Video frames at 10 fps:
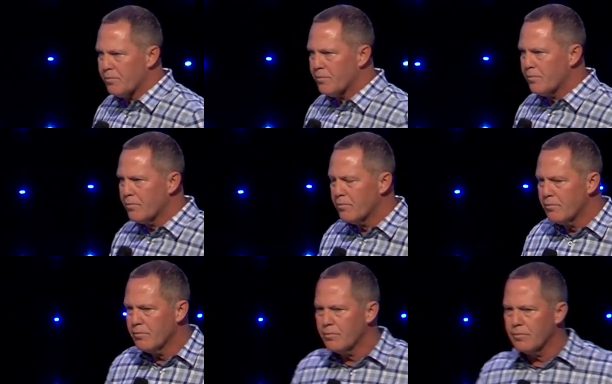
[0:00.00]

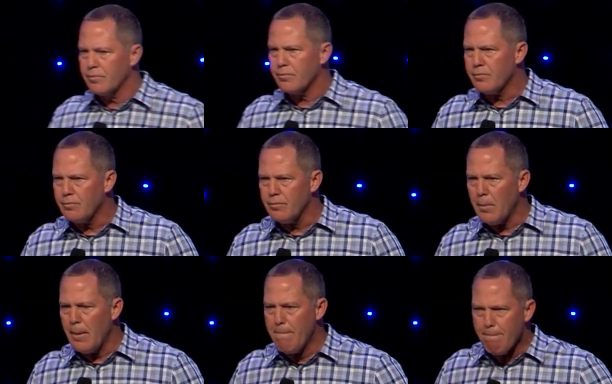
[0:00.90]

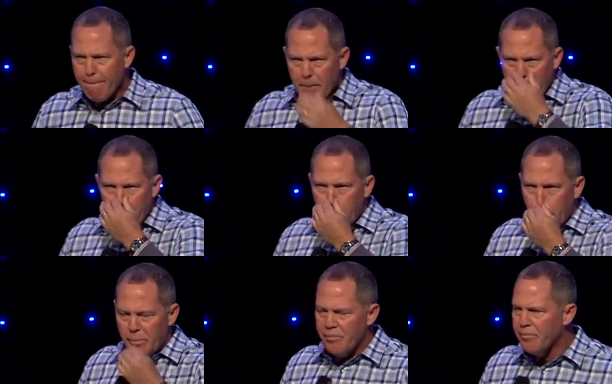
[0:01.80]

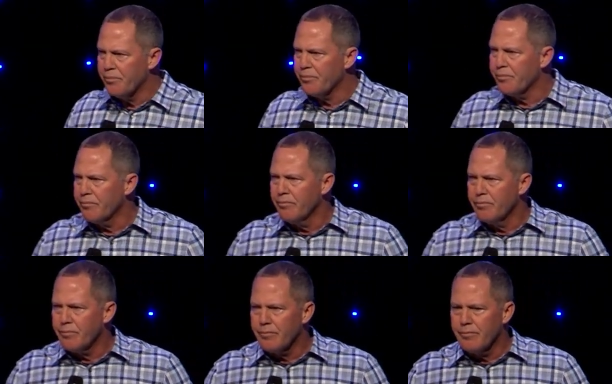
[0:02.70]

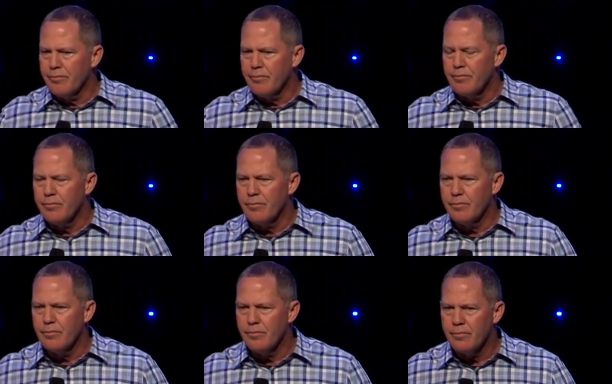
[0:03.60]

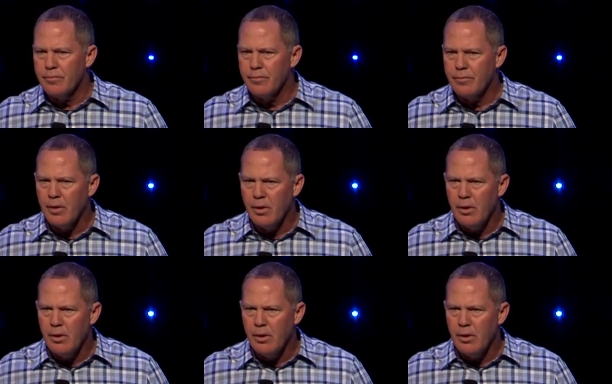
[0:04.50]
(no one is talking)